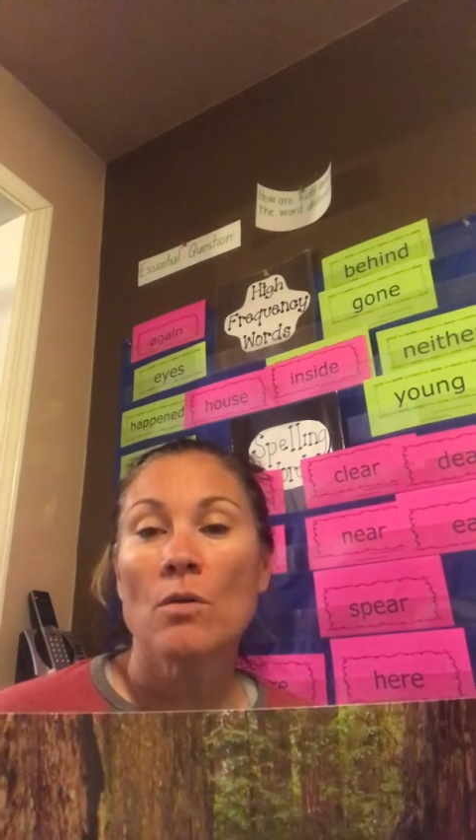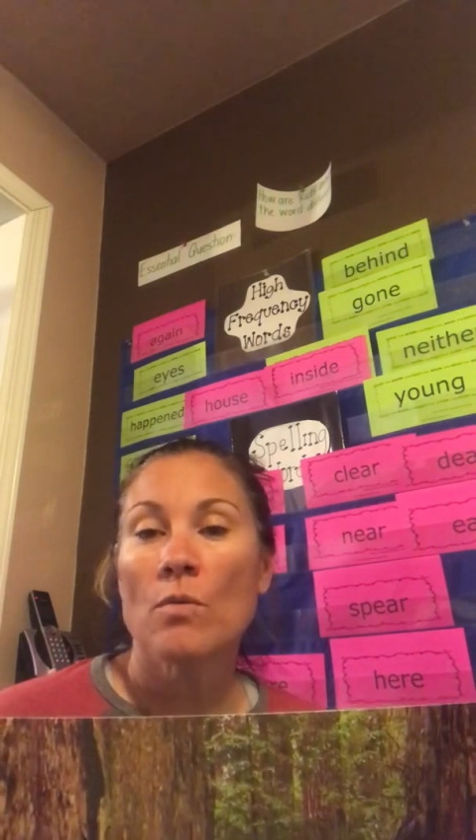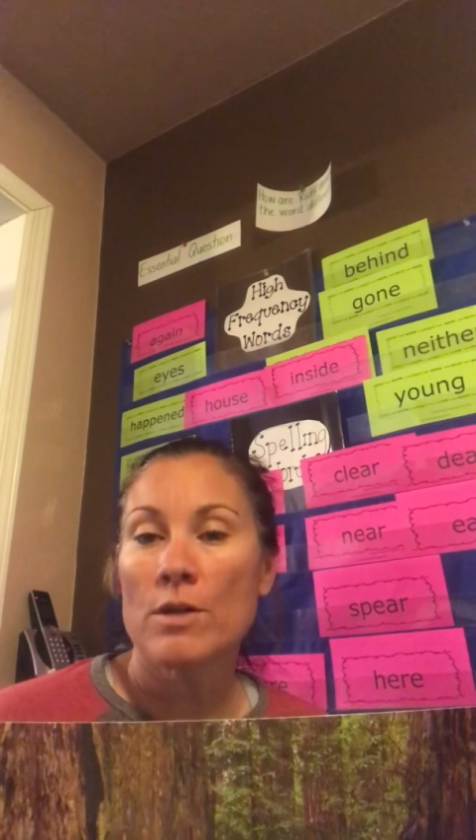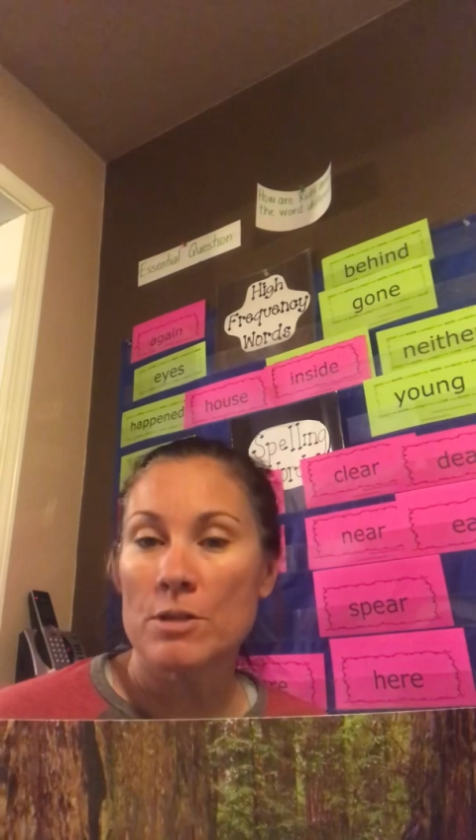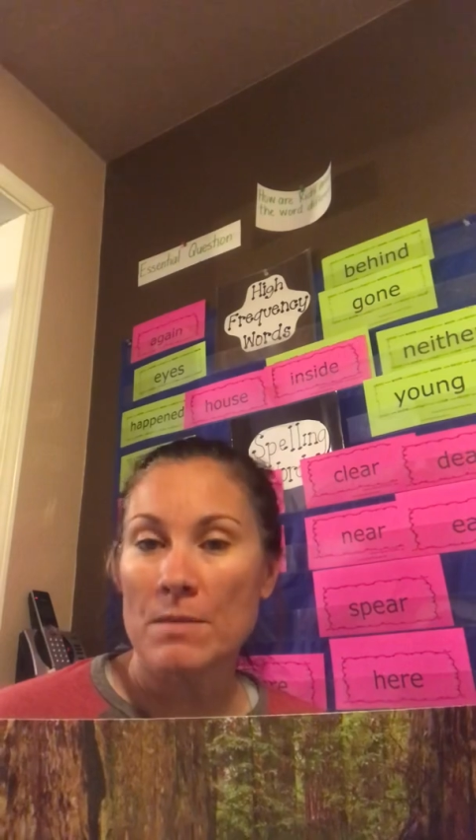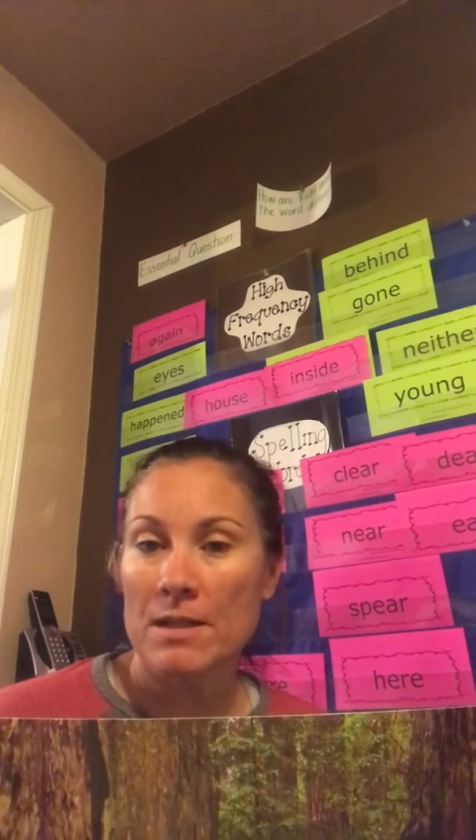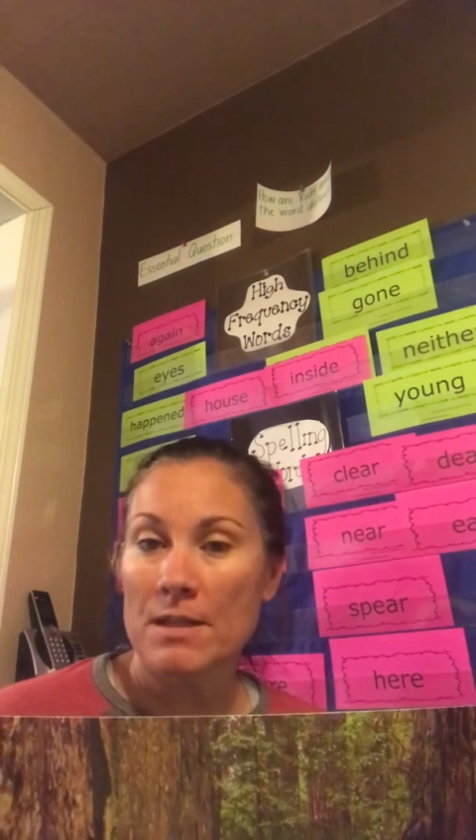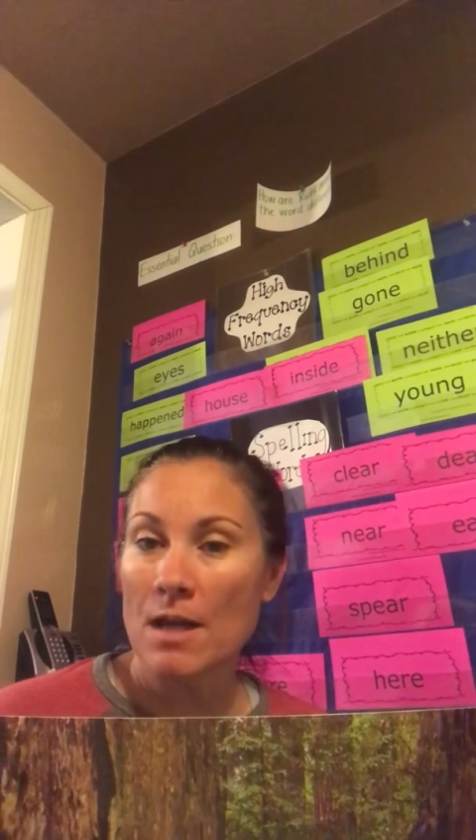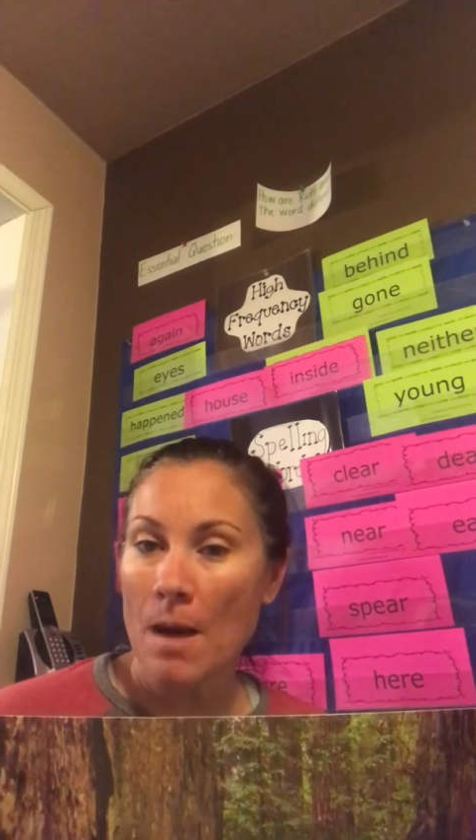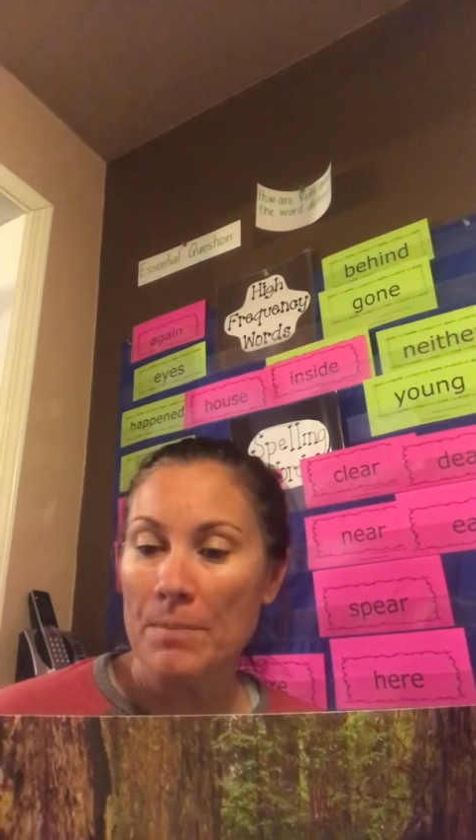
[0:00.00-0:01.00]
which means
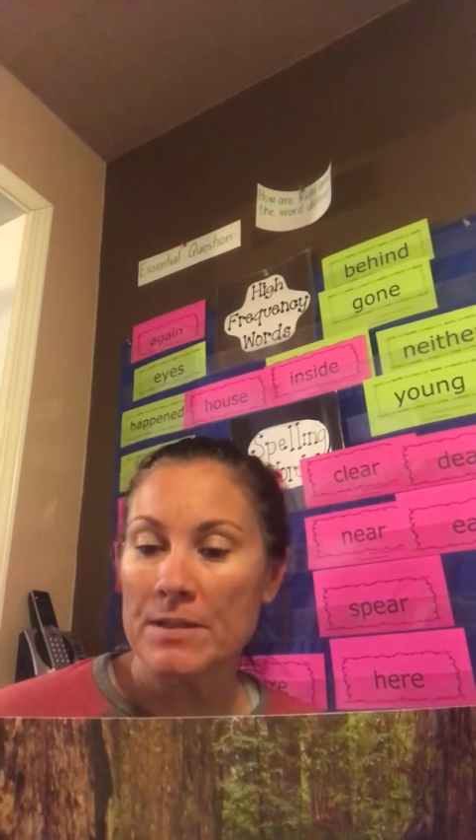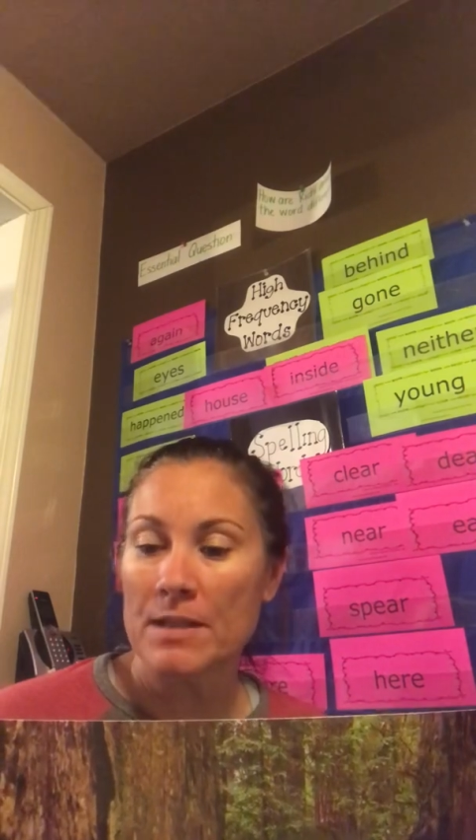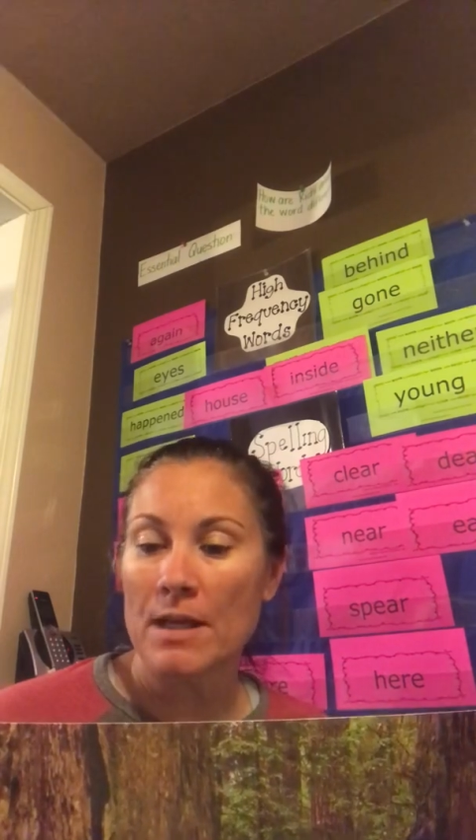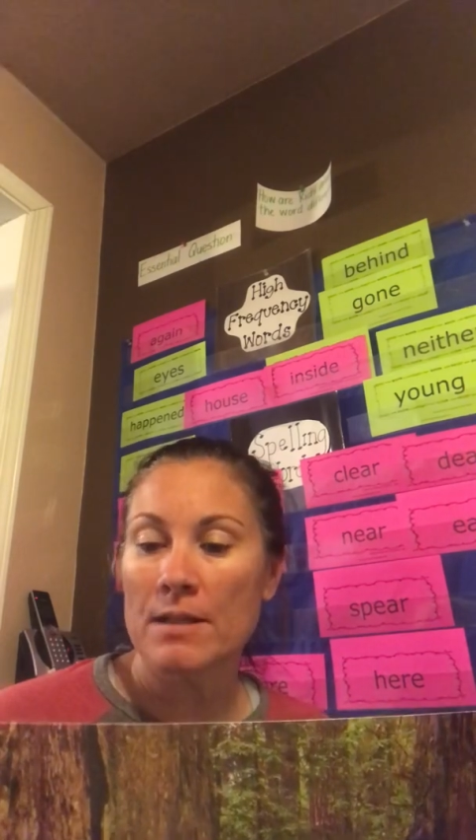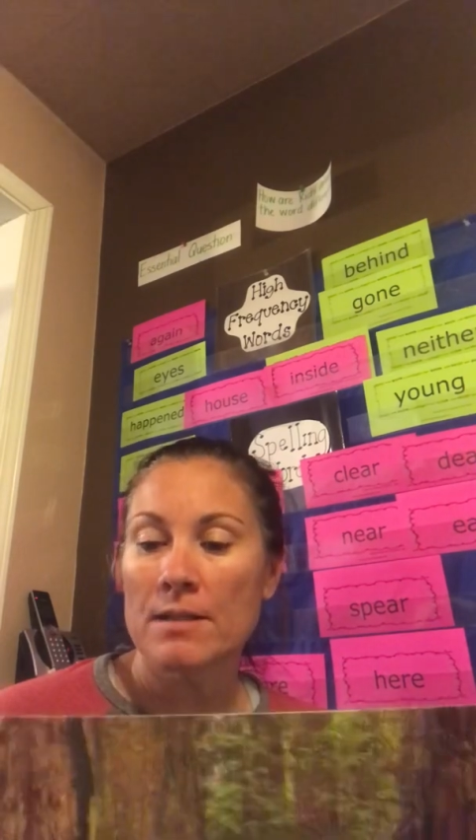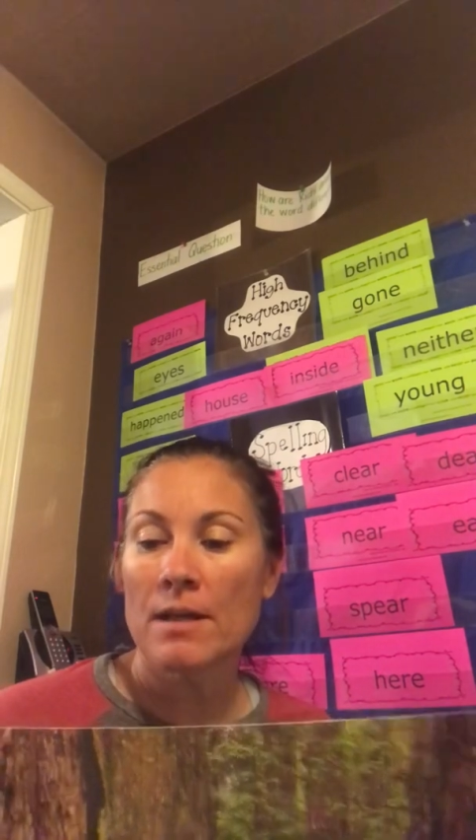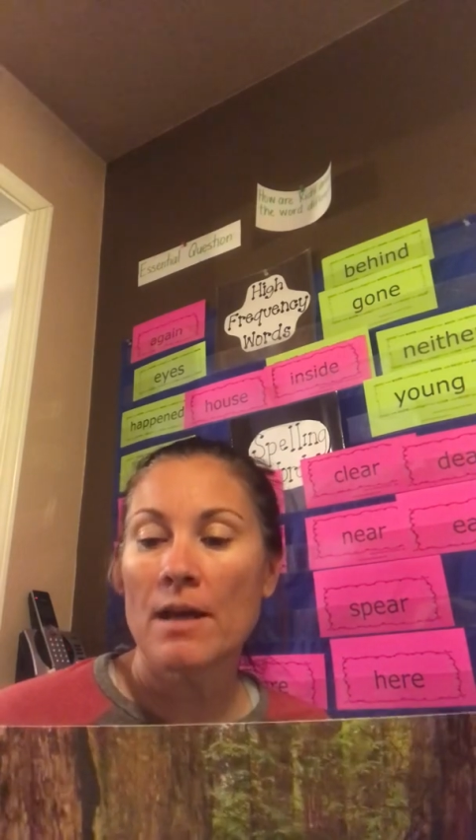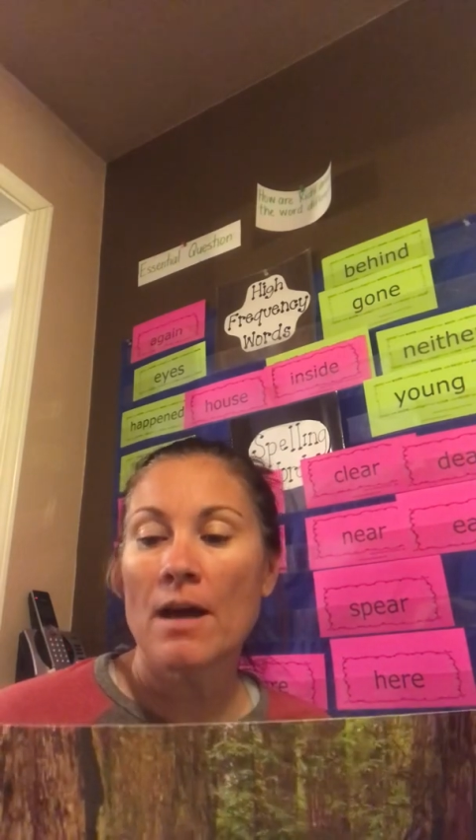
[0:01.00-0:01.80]
the opposite,